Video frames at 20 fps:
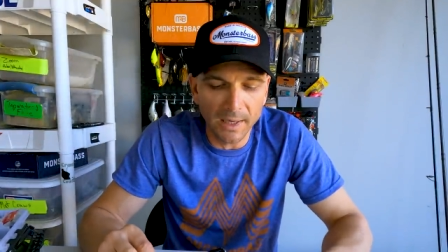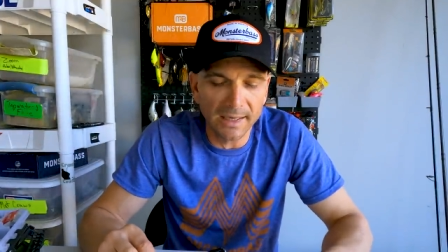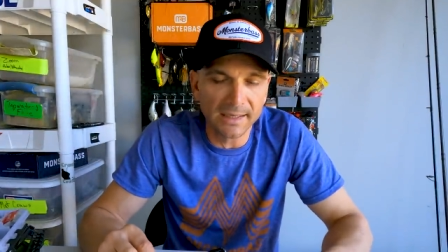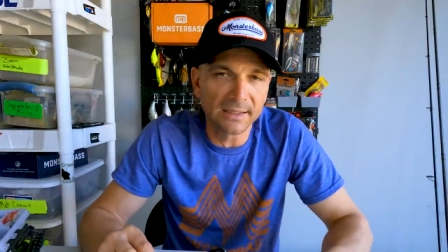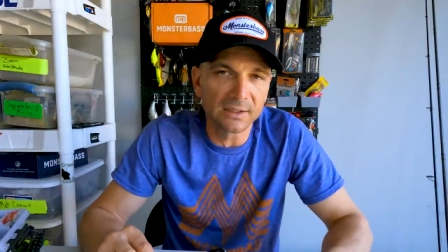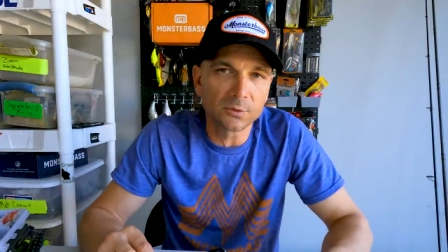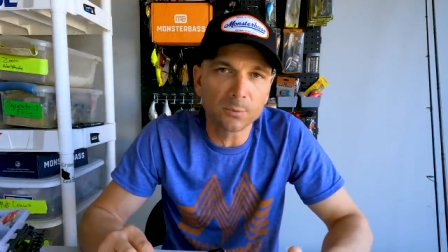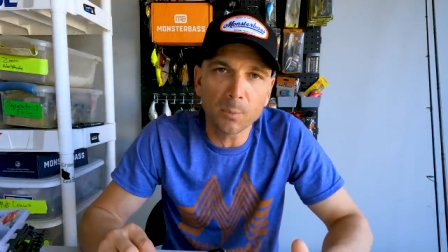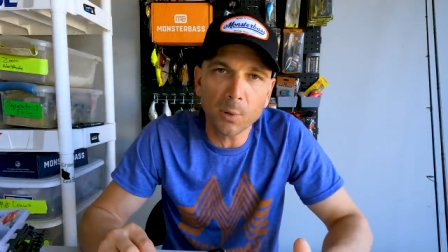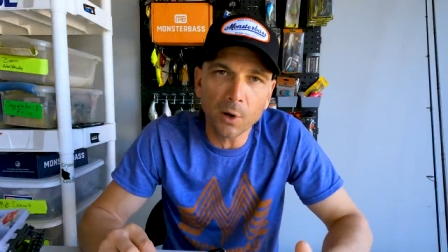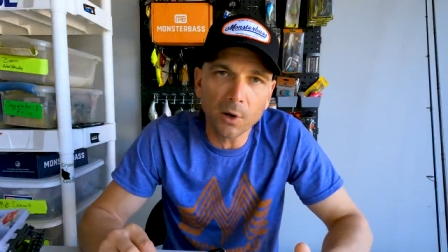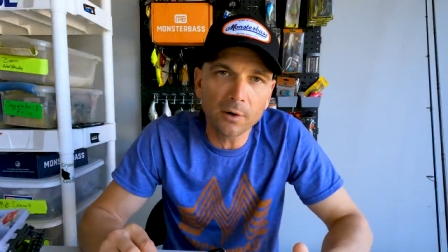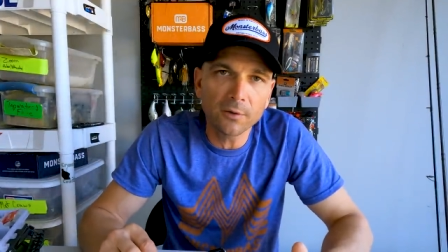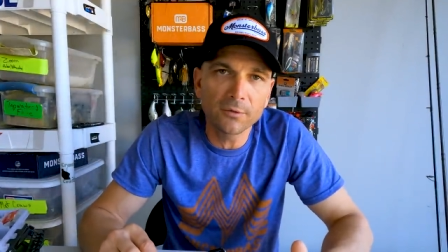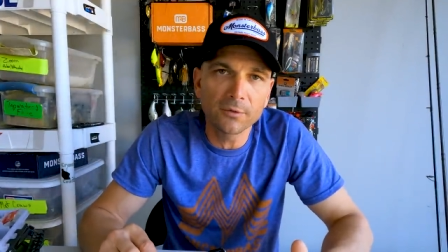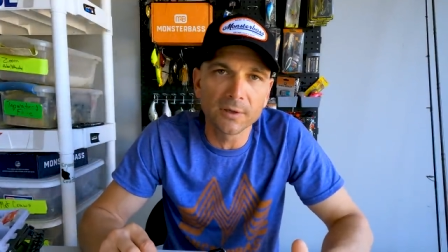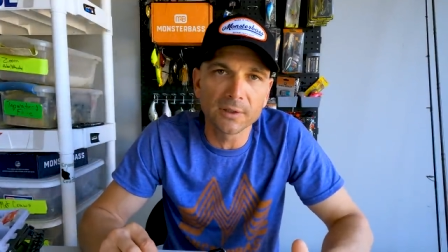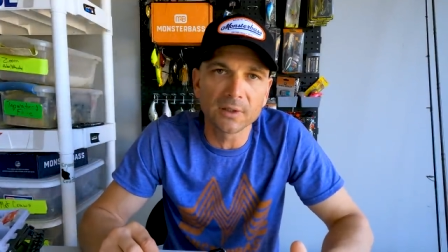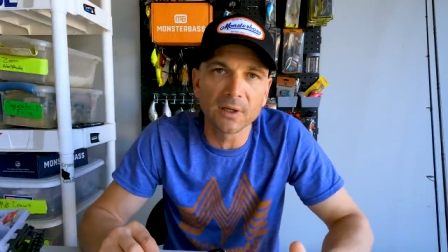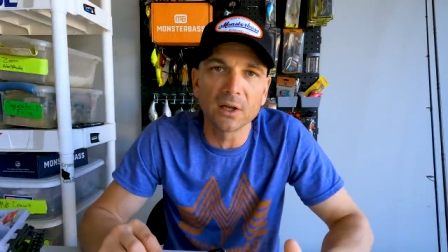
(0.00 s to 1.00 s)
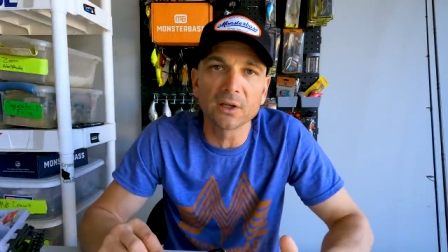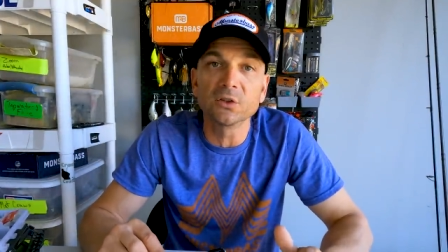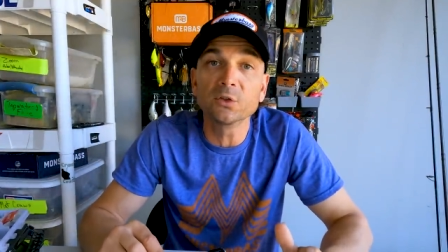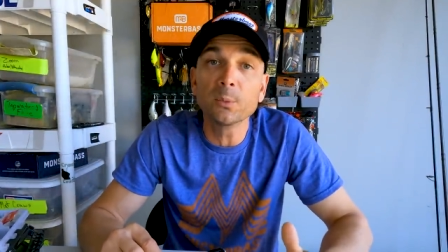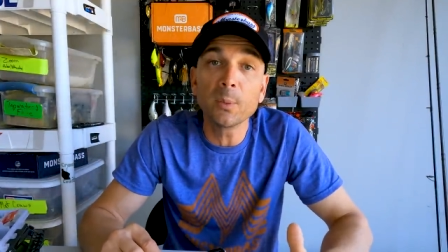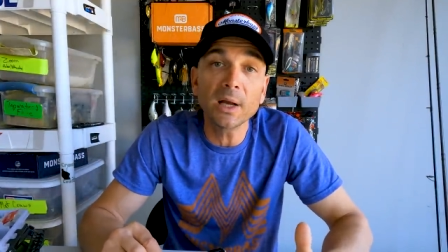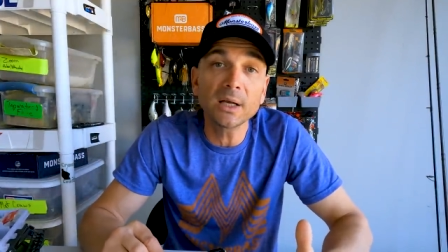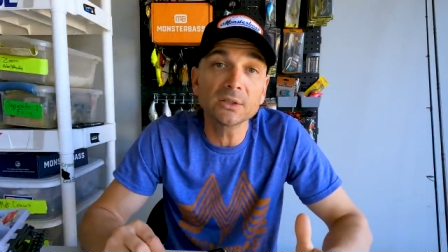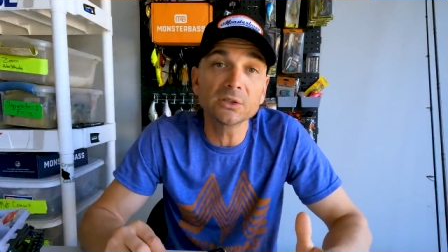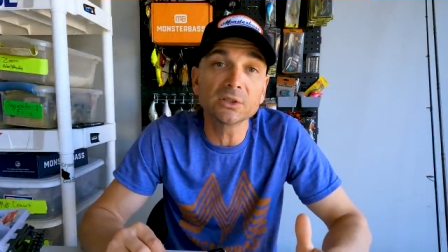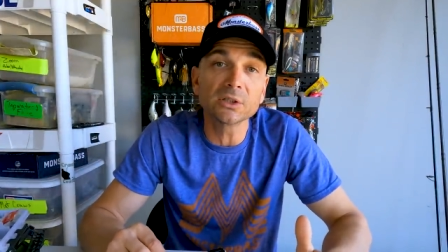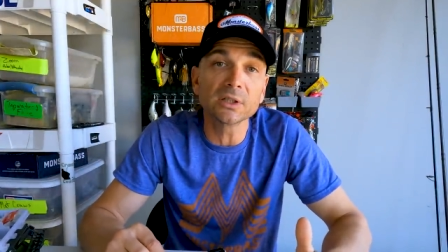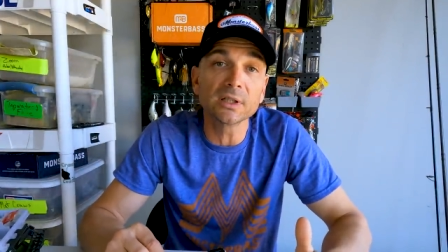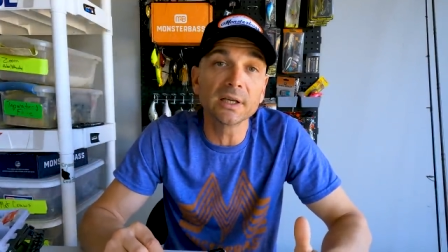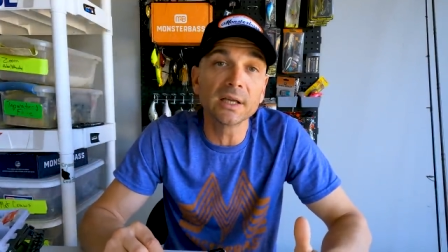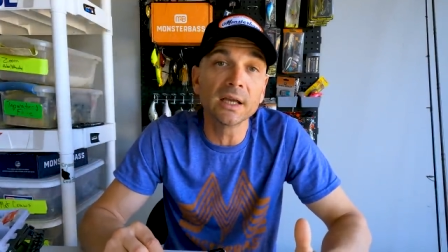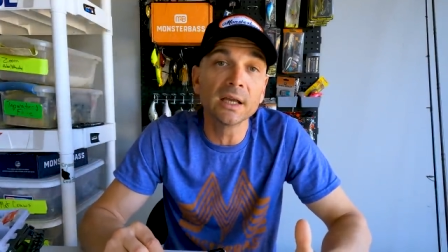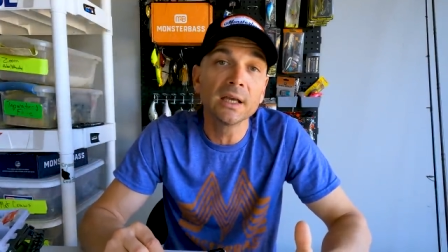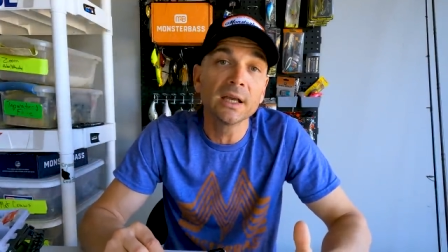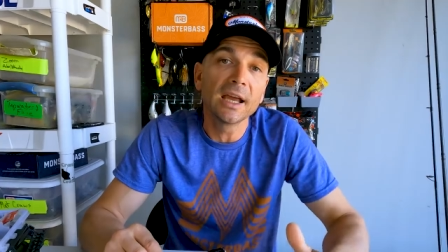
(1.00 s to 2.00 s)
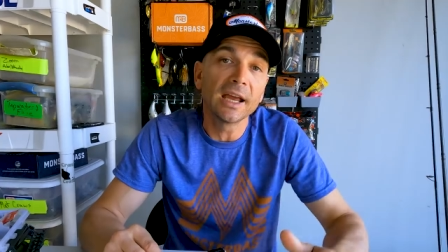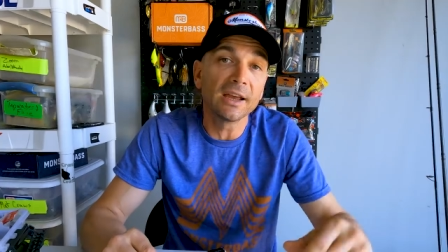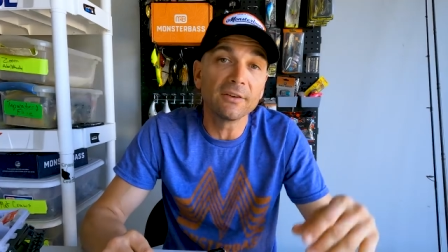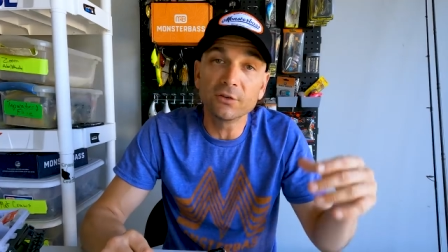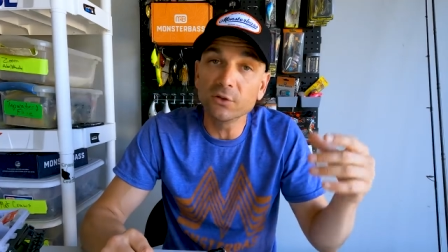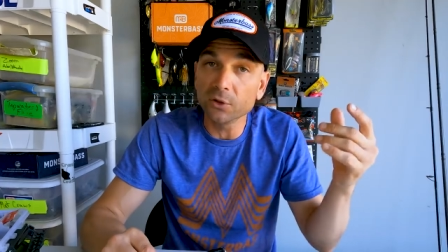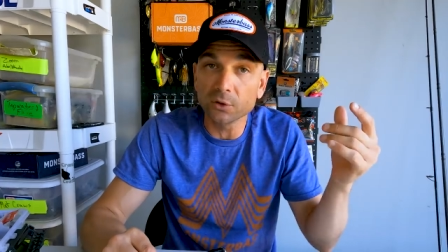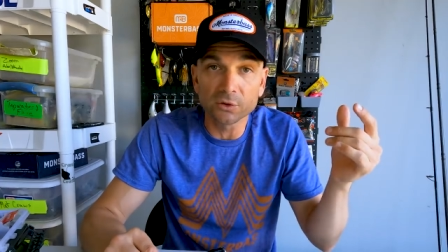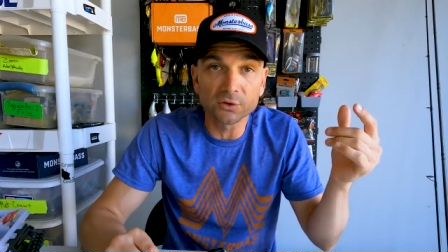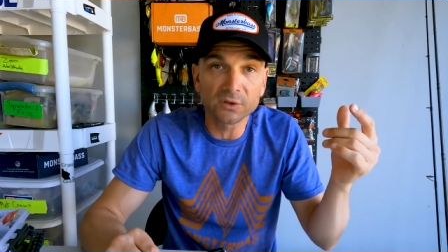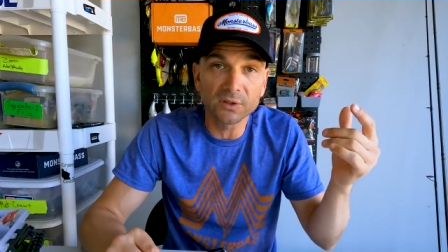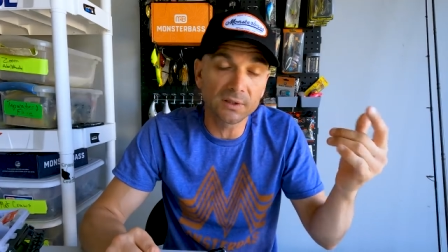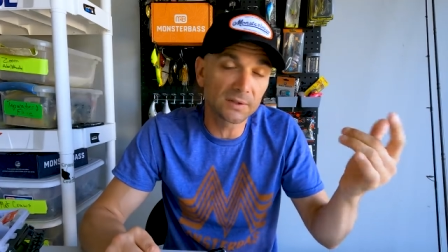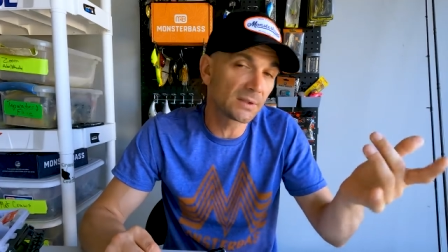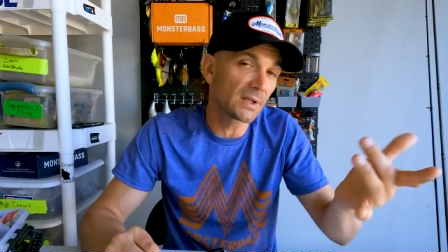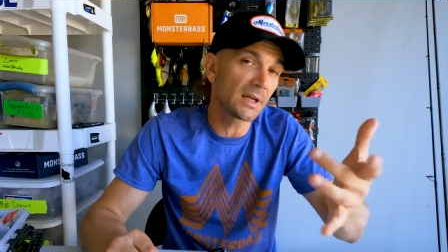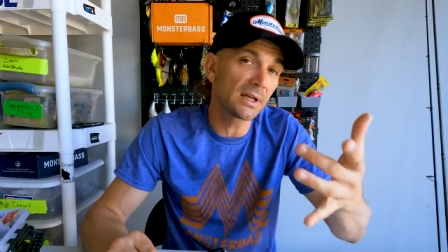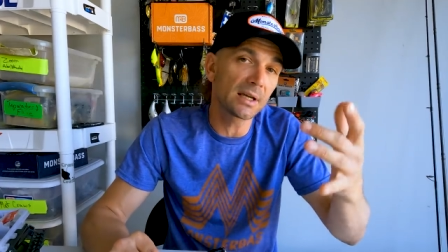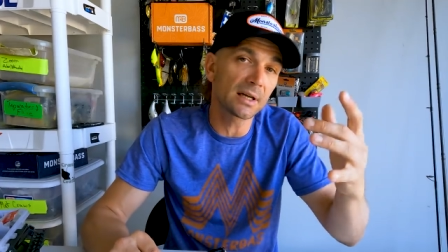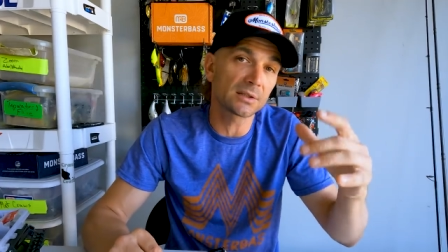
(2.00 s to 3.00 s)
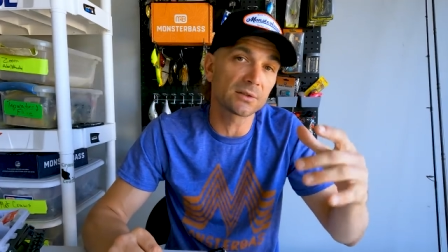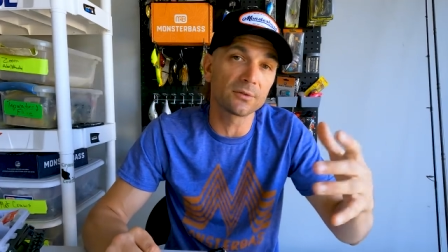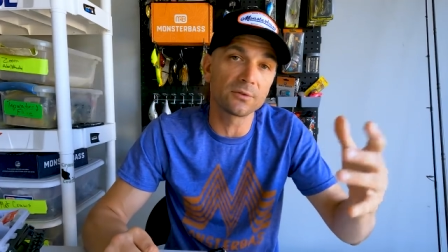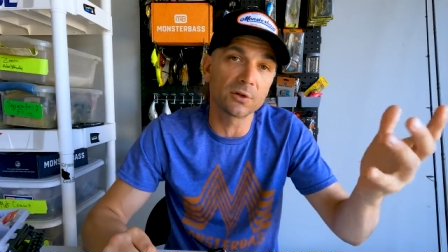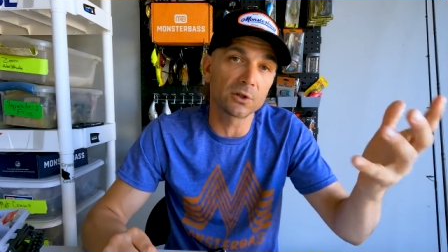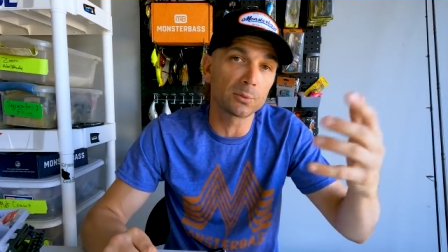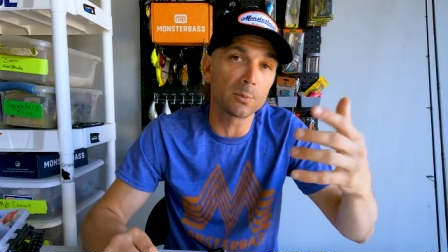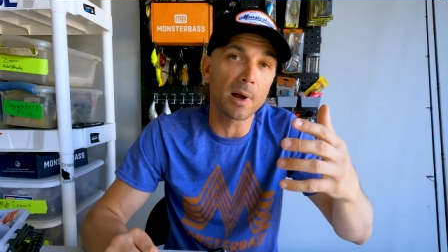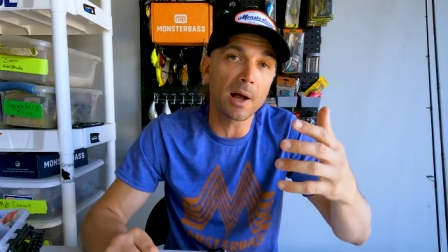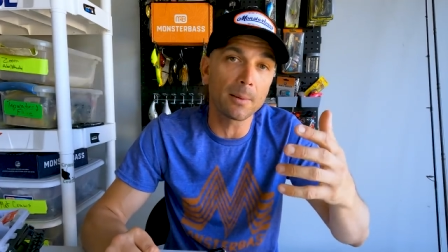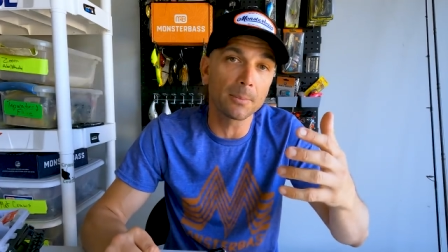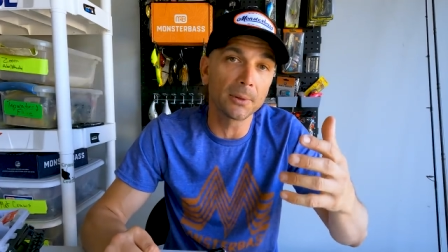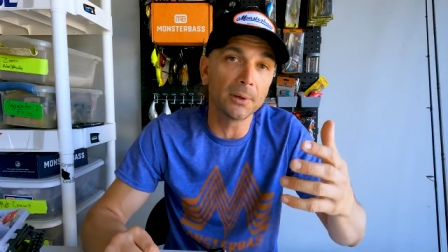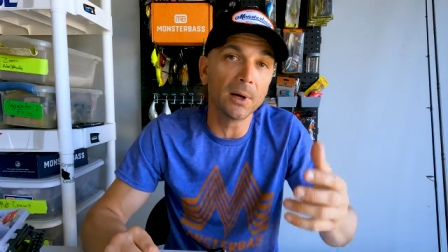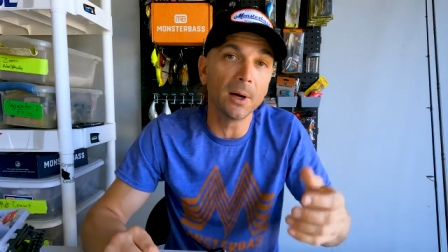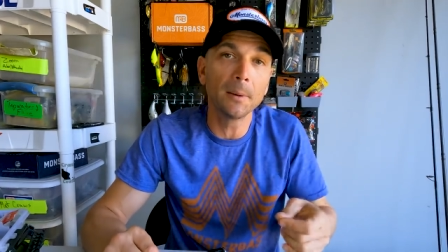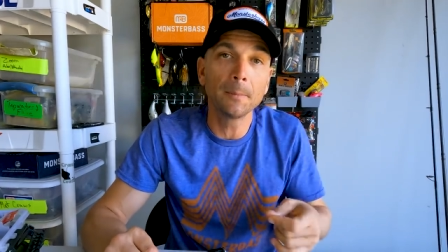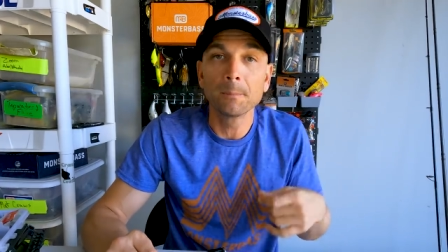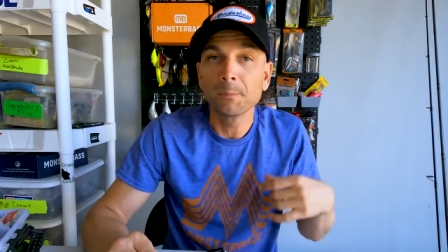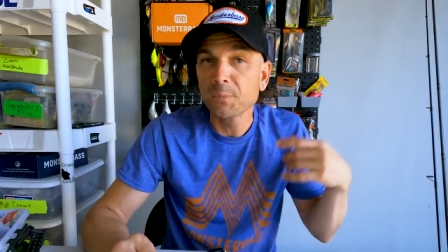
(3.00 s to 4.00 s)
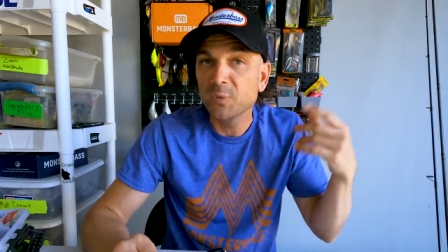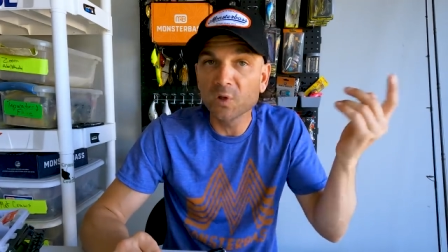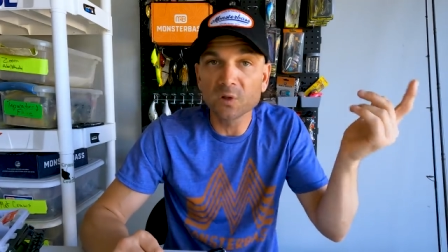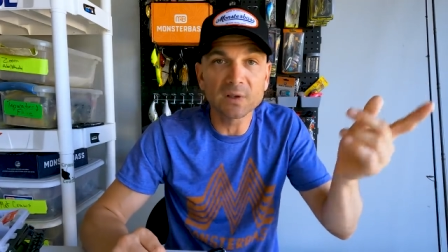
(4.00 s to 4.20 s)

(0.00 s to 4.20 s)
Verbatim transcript: and it's perfect, especially if you're say you got some fish popping up,